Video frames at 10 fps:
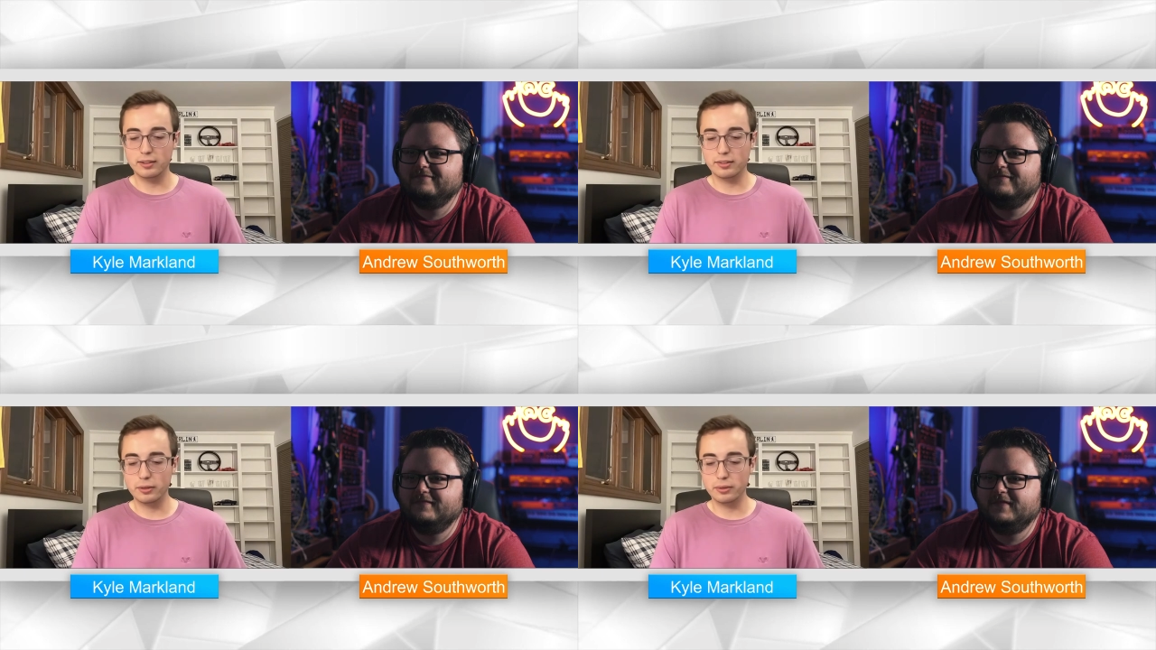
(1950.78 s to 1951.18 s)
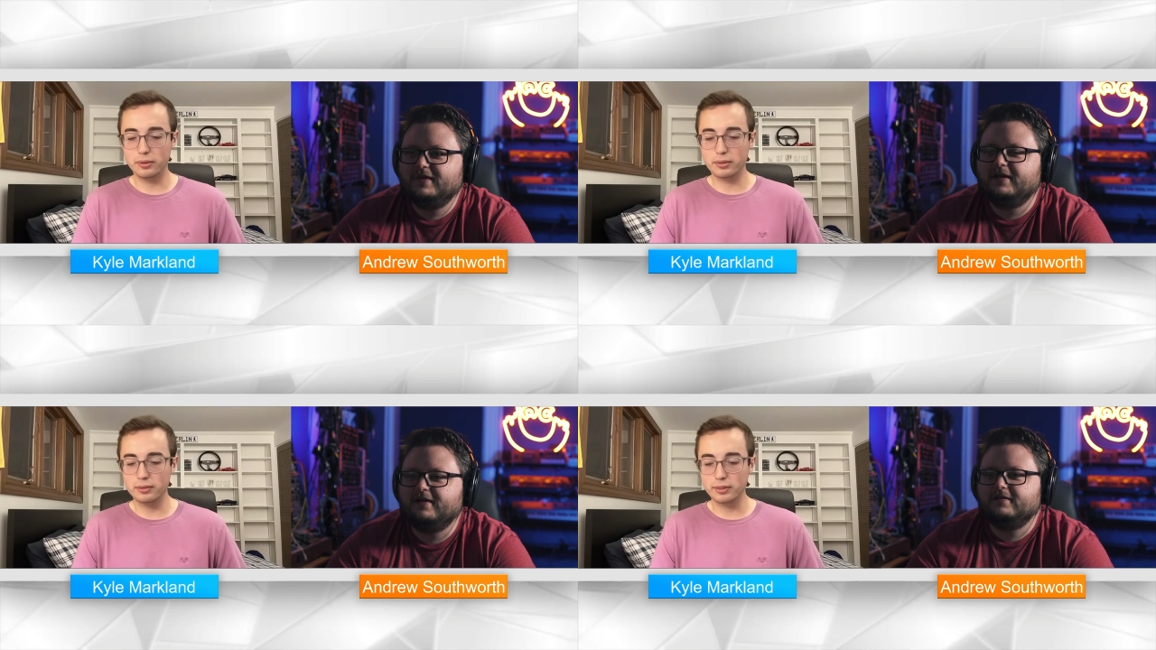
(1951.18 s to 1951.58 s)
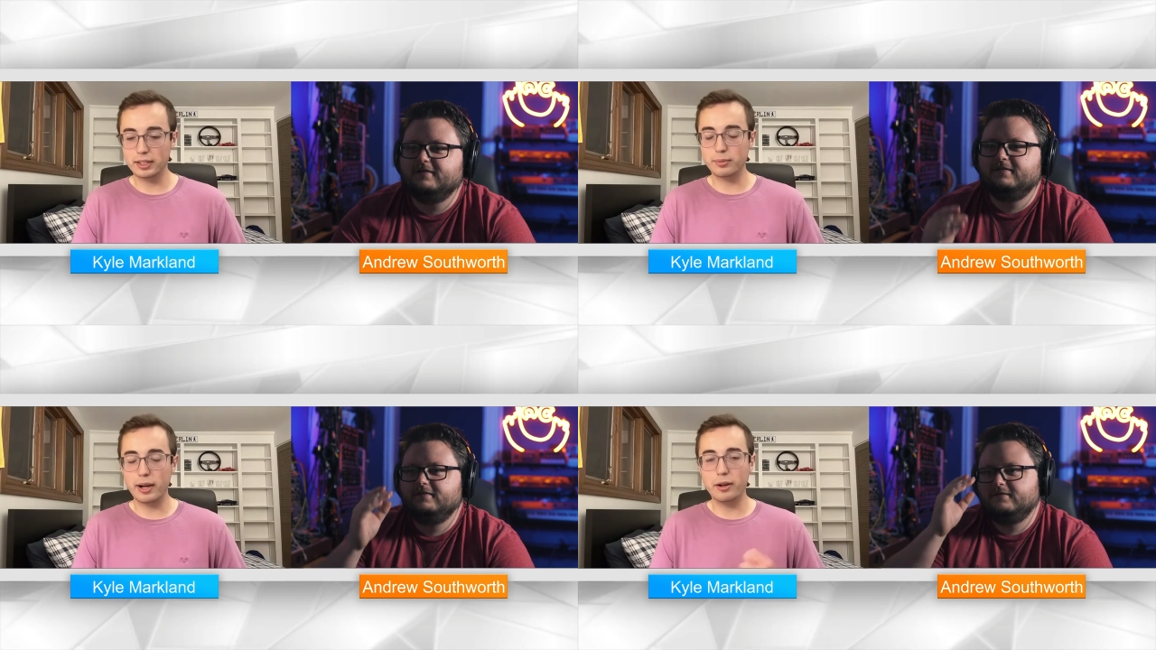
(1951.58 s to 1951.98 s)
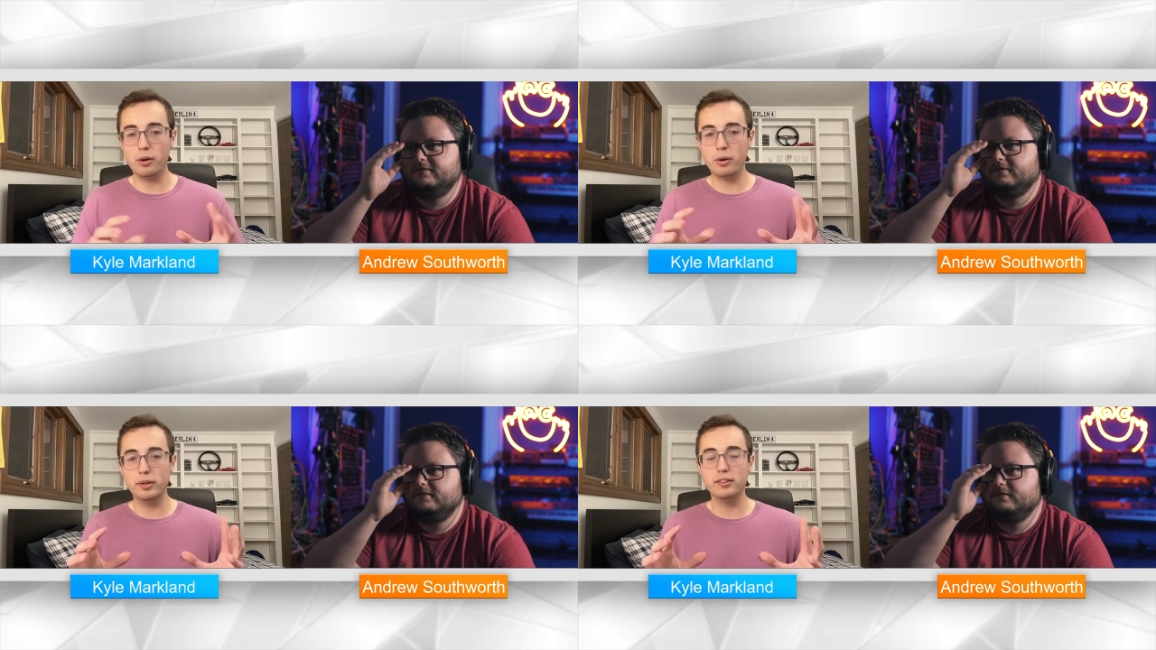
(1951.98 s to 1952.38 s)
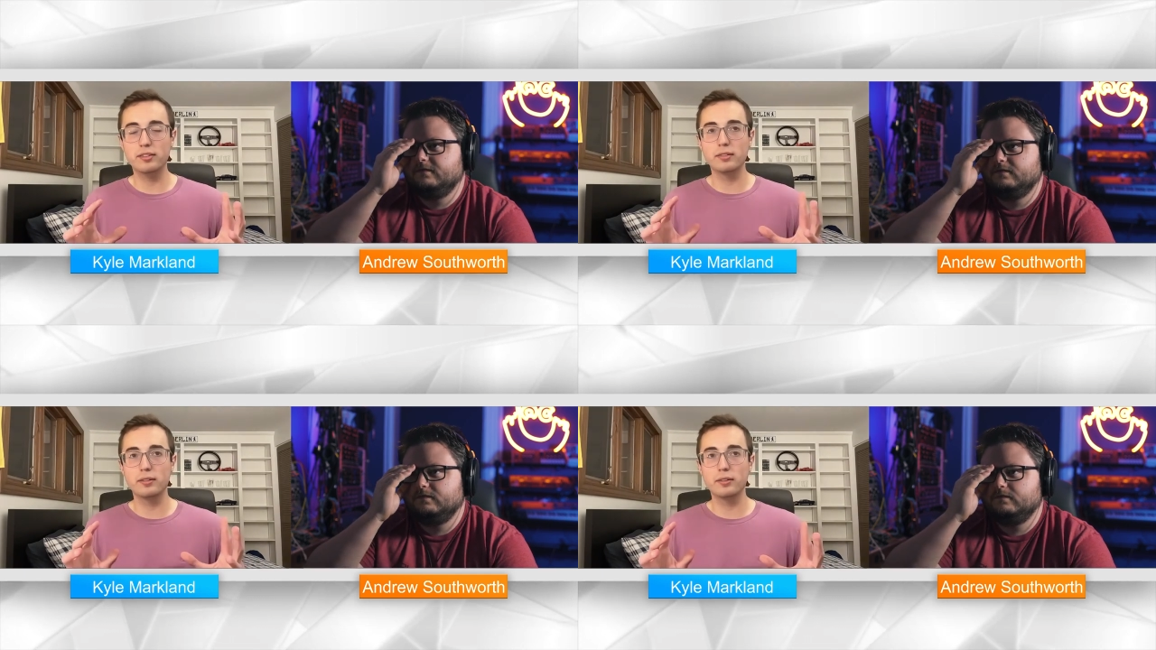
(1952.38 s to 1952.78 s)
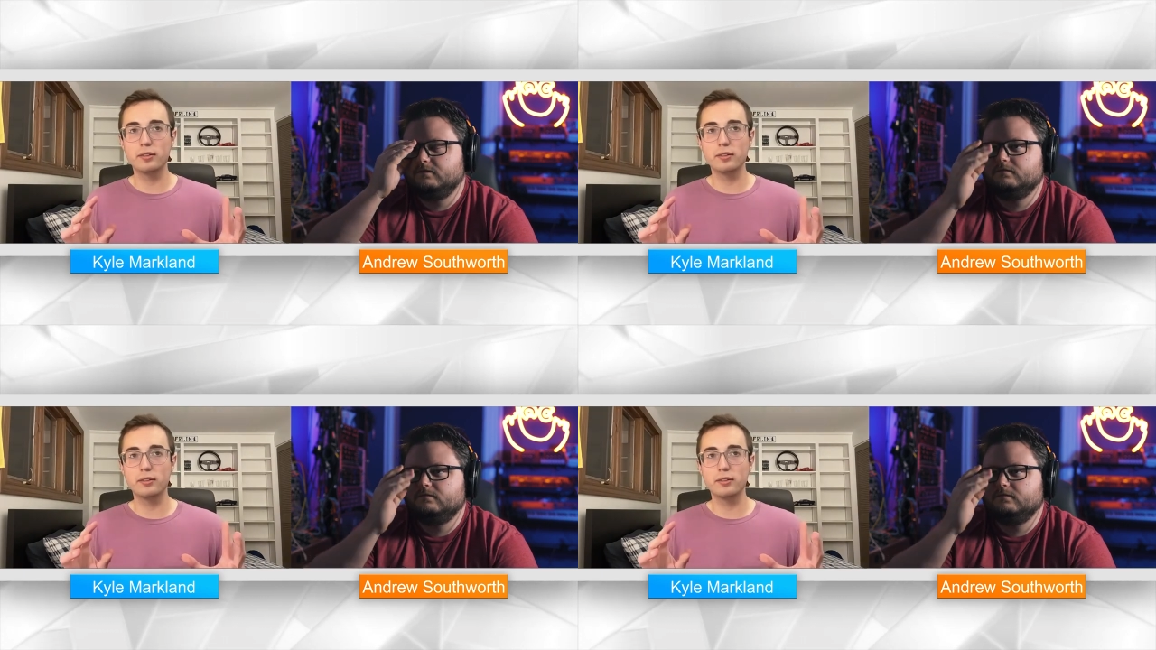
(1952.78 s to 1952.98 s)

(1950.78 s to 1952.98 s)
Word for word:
Speaker 1: and yeah. so that's why I always